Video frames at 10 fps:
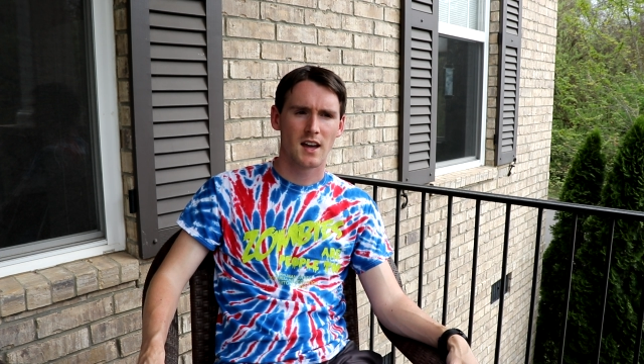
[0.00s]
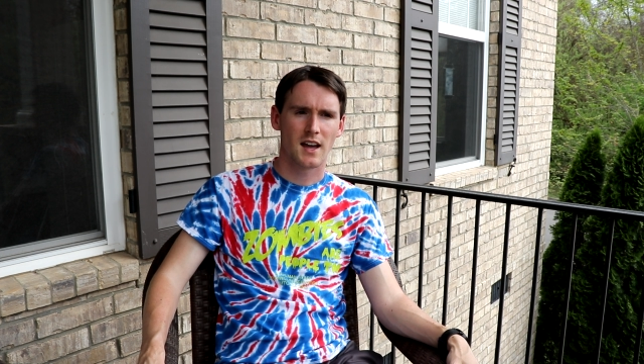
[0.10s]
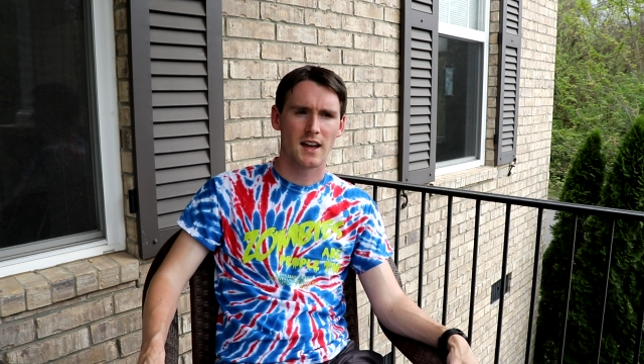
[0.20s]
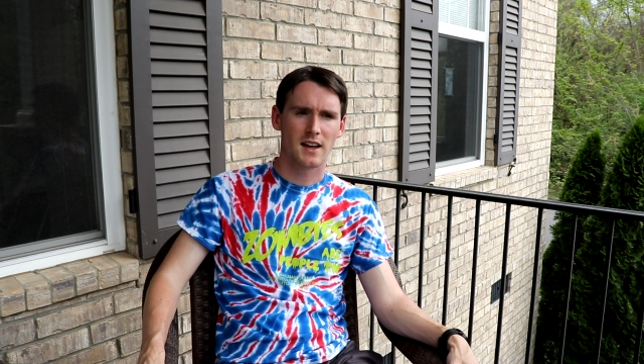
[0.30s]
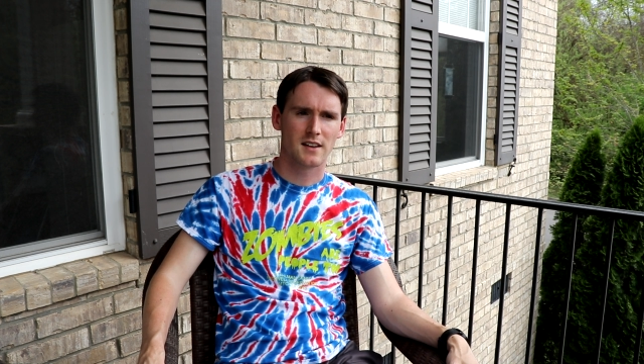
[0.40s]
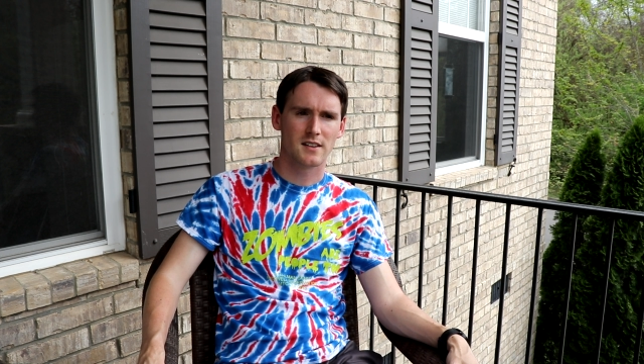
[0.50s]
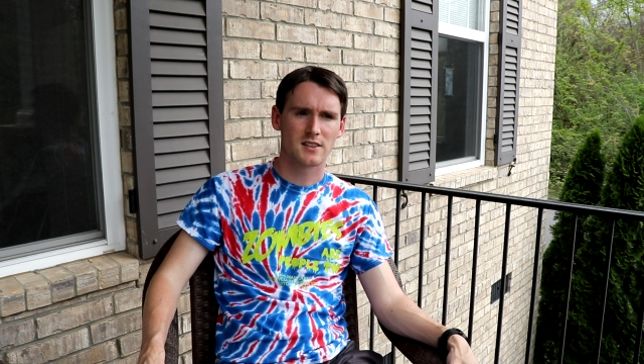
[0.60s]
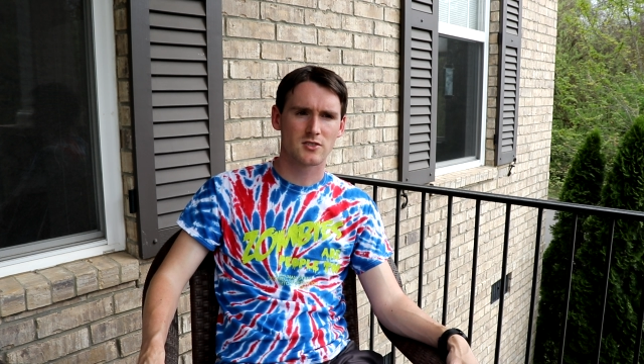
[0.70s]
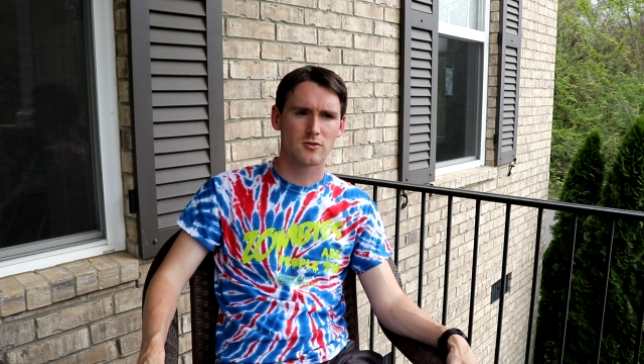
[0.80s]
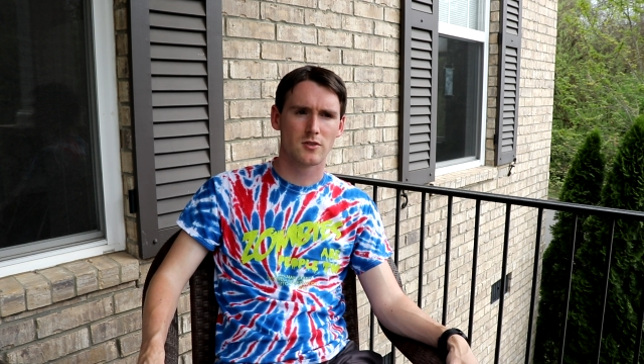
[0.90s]

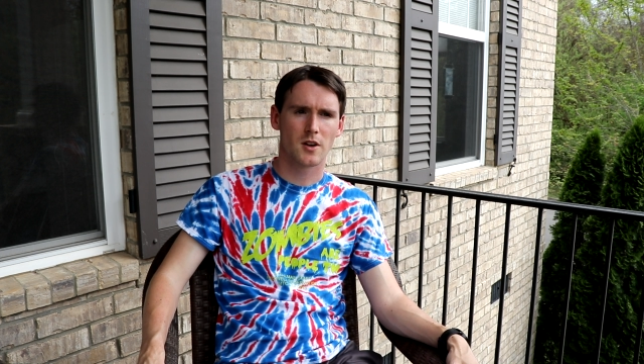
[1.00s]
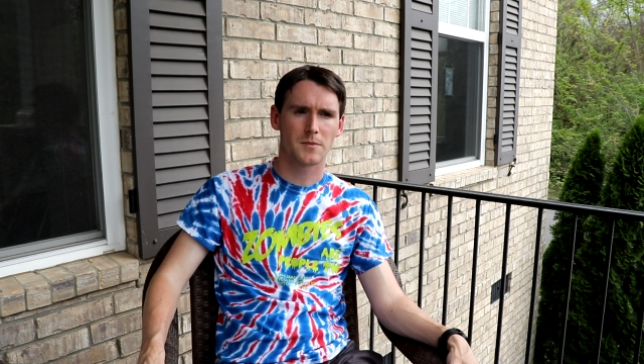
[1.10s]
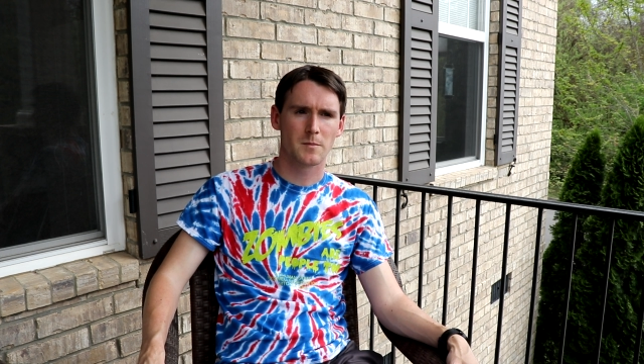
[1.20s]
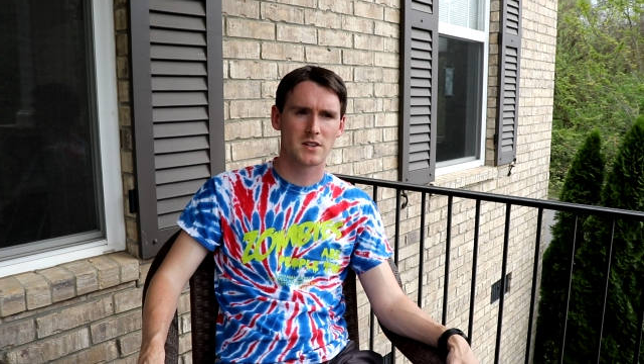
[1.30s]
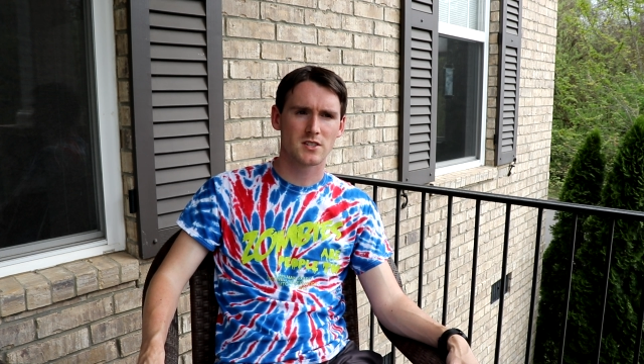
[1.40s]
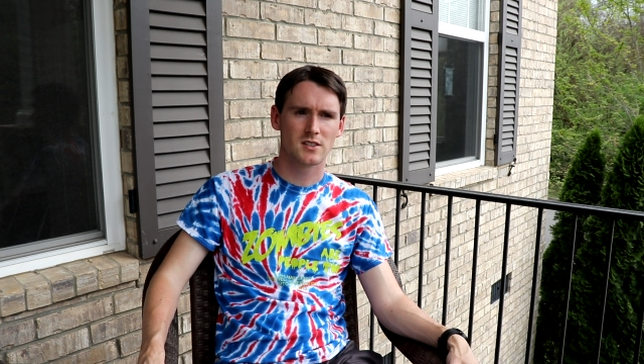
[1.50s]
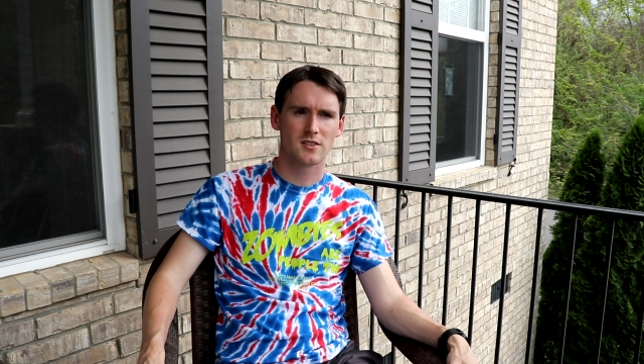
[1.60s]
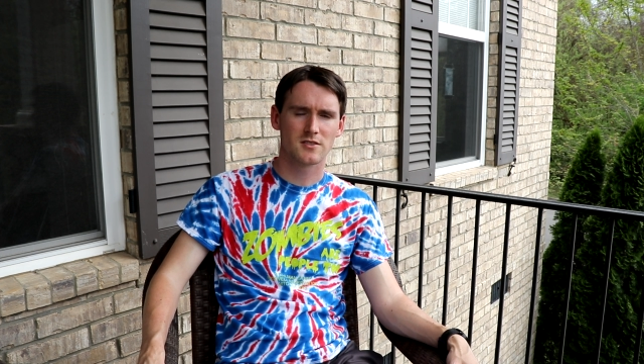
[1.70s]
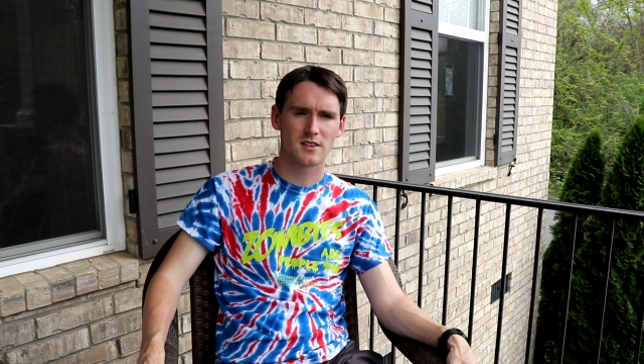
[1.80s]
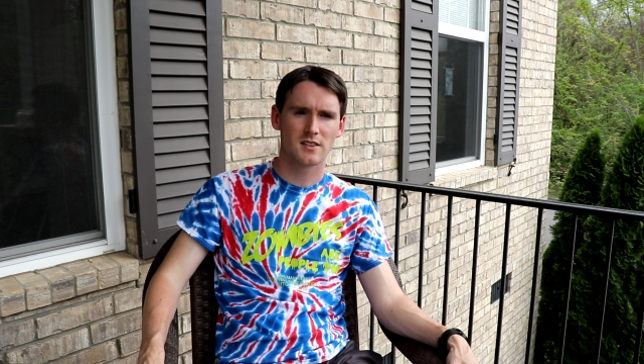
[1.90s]
and screwing up the mission,
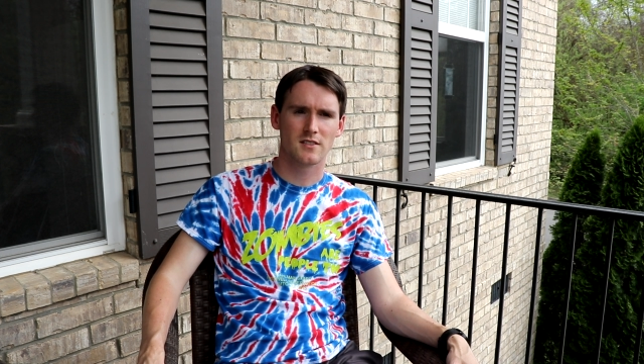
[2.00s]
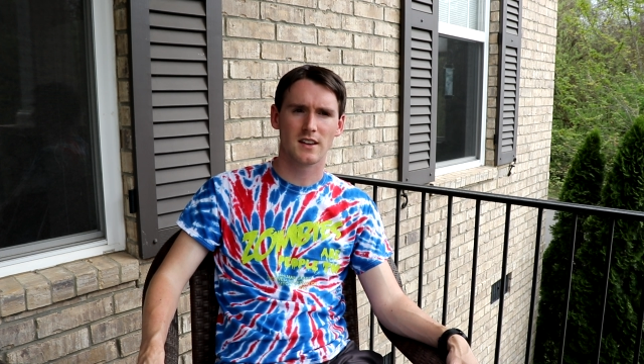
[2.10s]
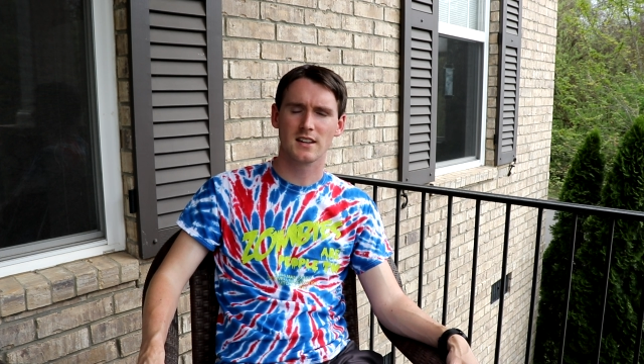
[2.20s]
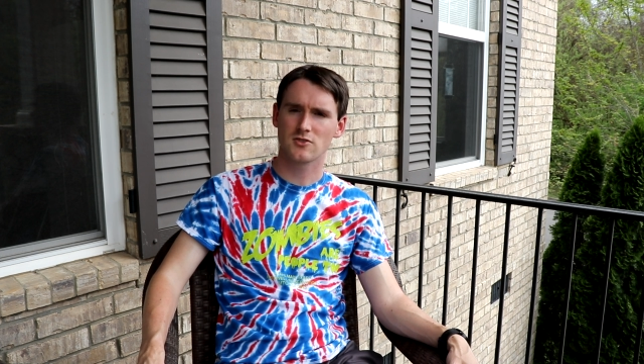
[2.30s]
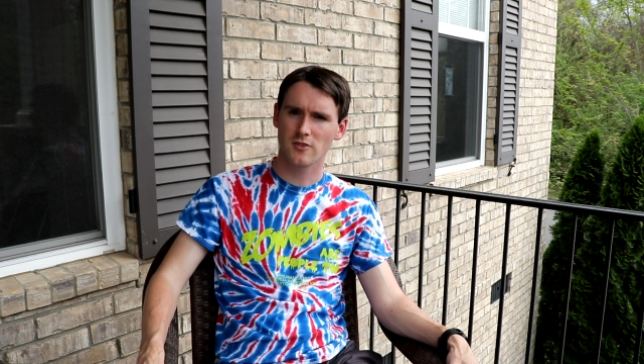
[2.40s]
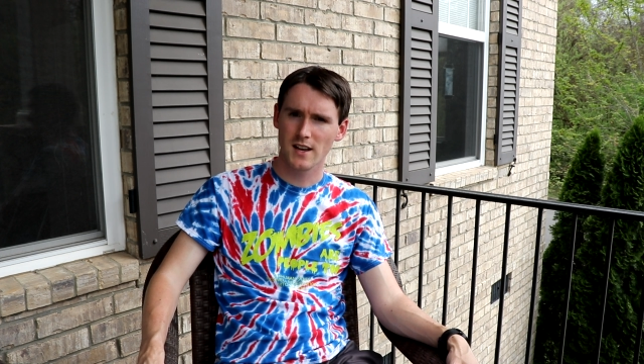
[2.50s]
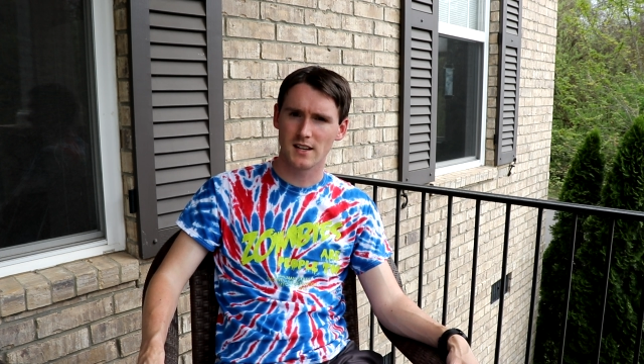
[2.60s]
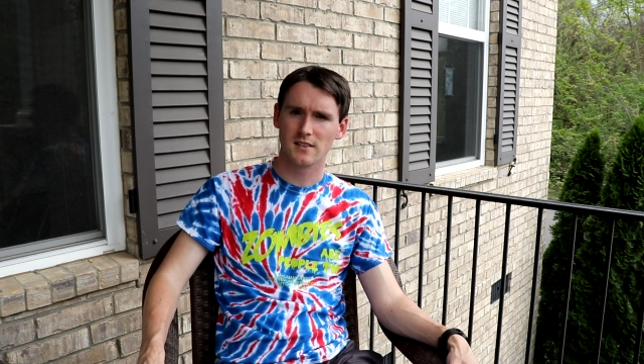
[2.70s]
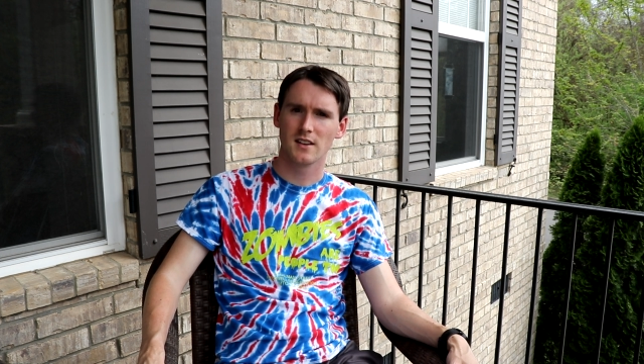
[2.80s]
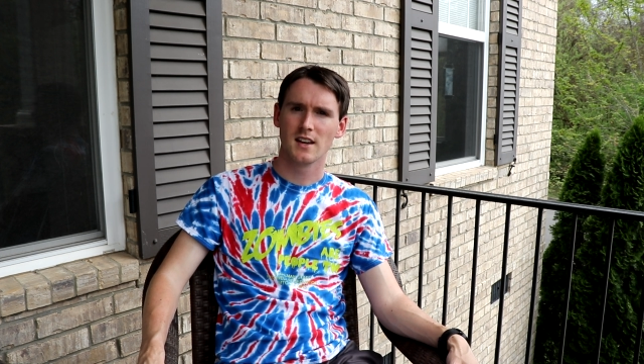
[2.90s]
you know. So they get
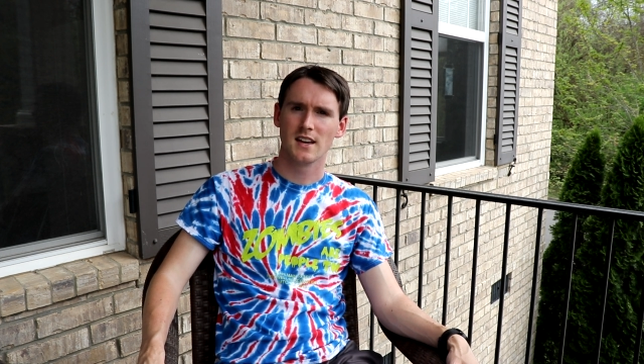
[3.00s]
trained.